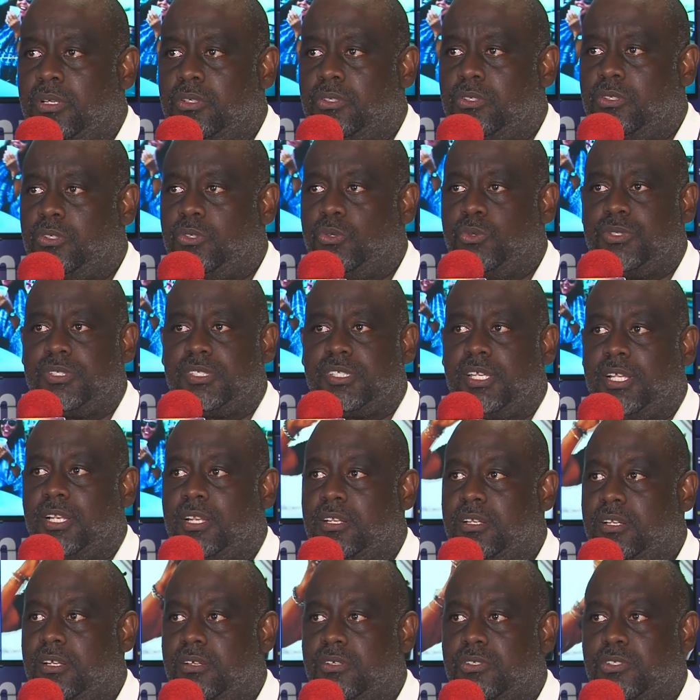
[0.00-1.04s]
New
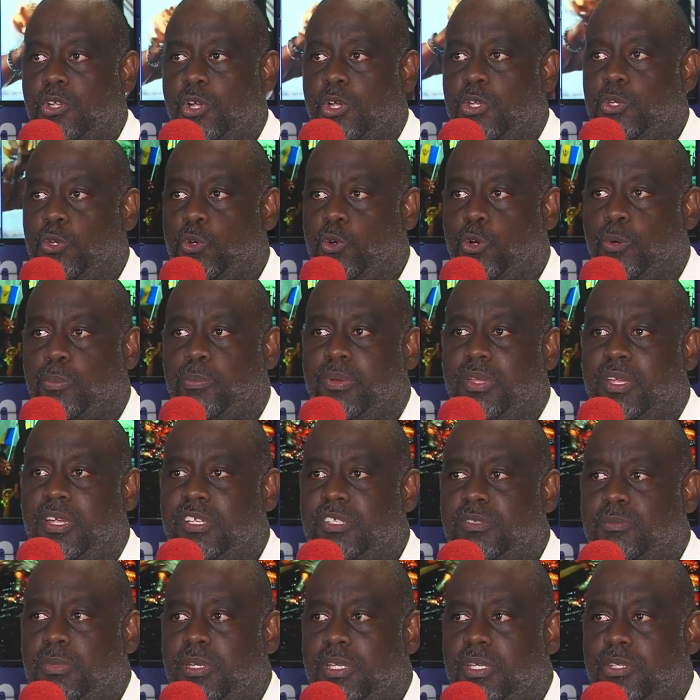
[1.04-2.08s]
Zealanders or
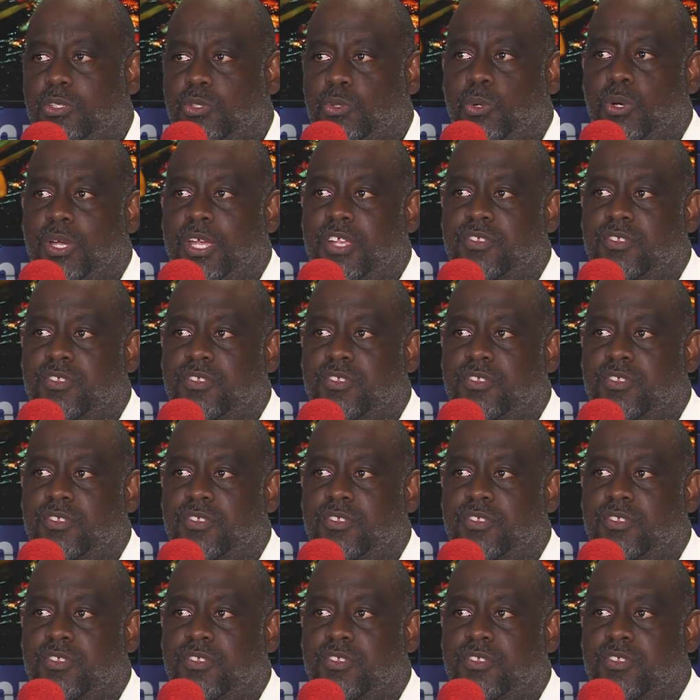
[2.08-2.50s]
Europeans be so